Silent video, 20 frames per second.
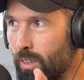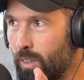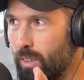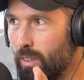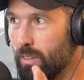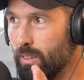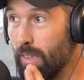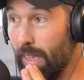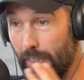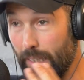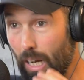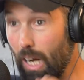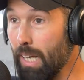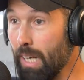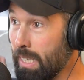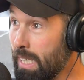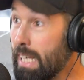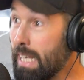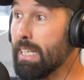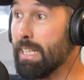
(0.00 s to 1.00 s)
Like, I
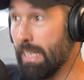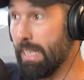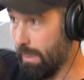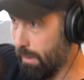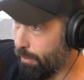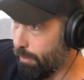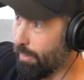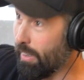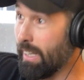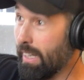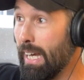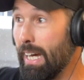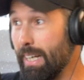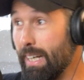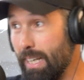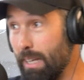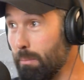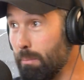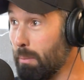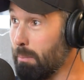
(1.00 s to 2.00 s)
need to get the fuck out of here.
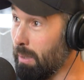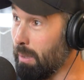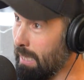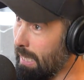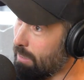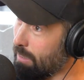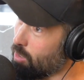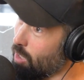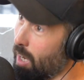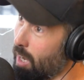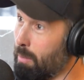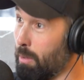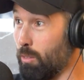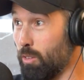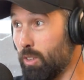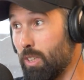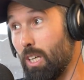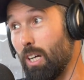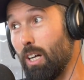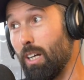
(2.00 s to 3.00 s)
But by that time, it was
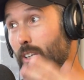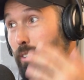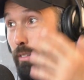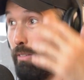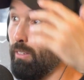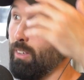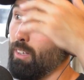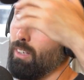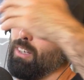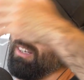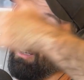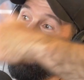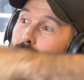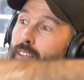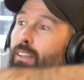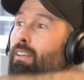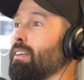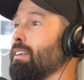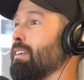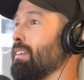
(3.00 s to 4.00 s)
kind of,
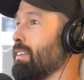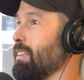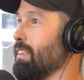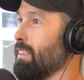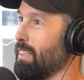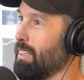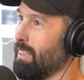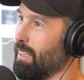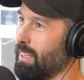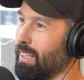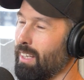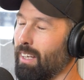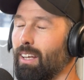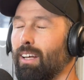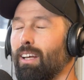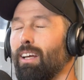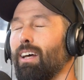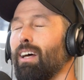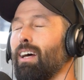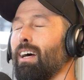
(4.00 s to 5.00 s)
lights
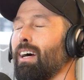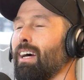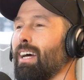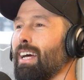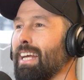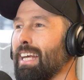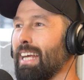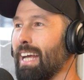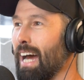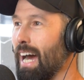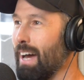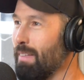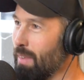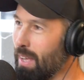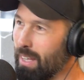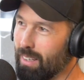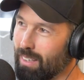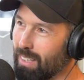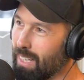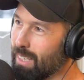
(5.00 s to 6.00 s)
were fading. And then
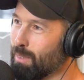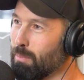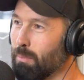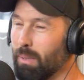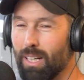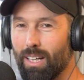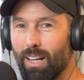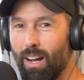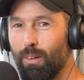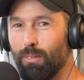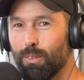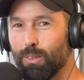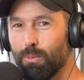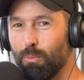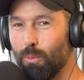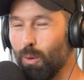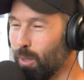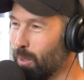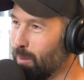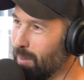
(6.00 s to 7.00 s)
the next minute, I was
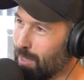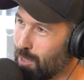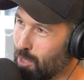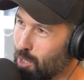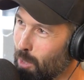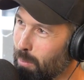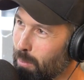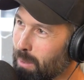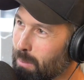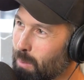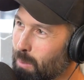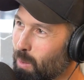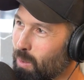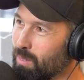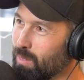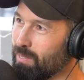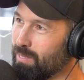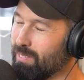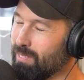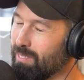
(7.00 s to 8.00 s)
walking around a shopping mall
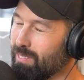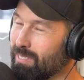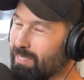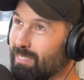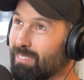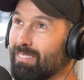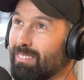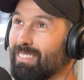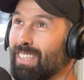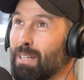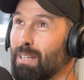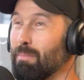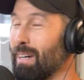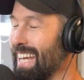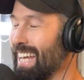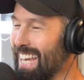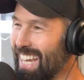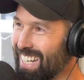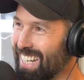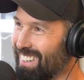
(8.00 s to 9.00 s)
in my
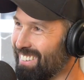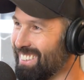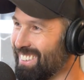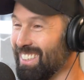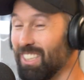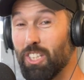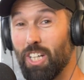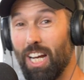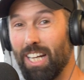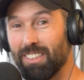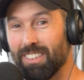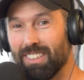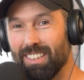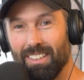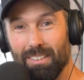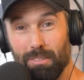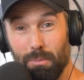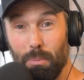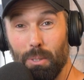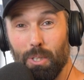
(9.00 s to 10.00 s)
head, I was in
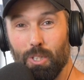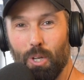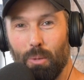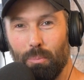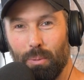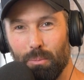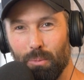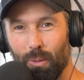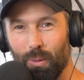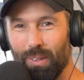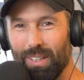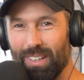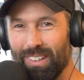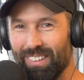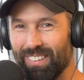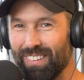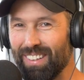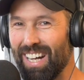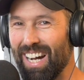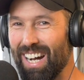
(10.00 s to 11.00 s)
Chadstone, big shopping mall here
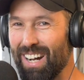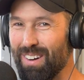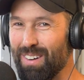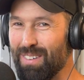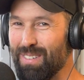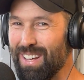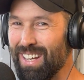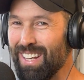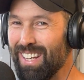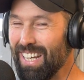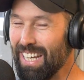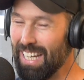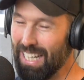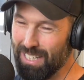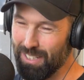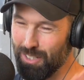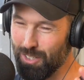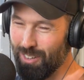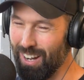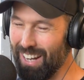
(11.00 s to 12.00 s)
in, uh, in
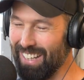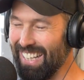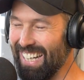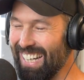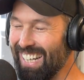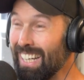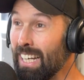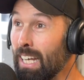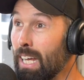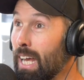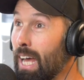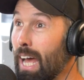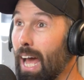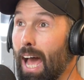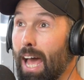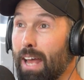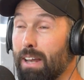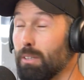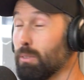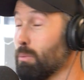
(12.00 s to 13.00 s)
Australia, and
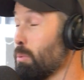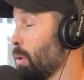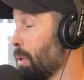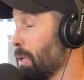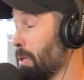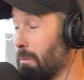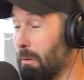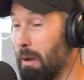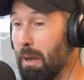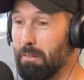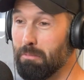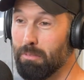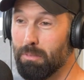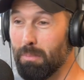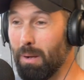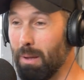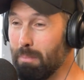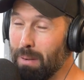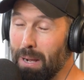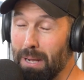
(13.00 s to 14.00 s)
I was walking around with my
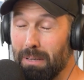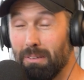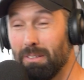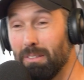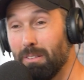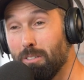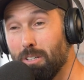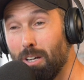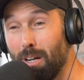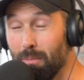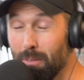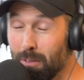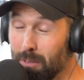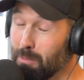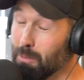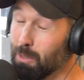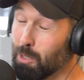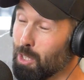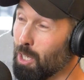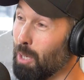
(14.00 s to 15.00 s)
partner at the time. We were
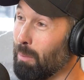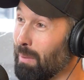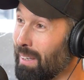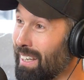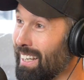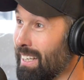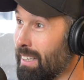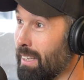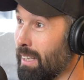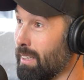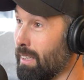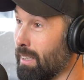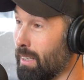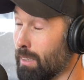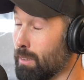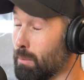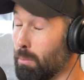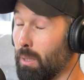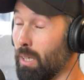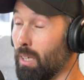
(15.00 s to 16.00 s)
shopping, and then the next
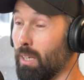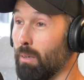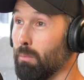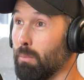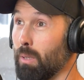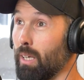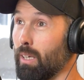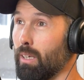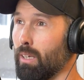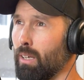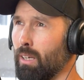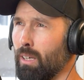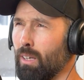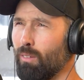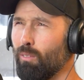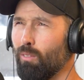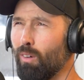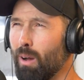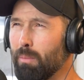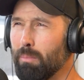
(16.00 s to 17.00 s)
minute, I'm like,
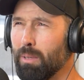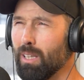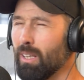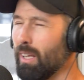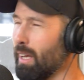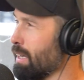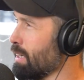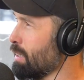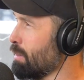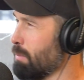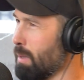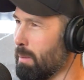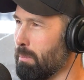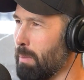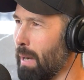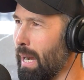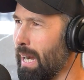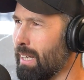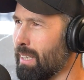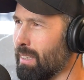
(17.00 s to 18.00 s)
why am I lying on my
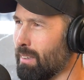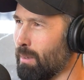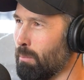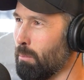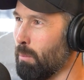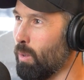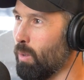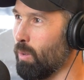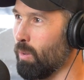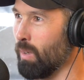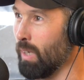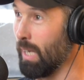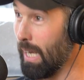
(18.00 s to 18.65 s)
back at the mall?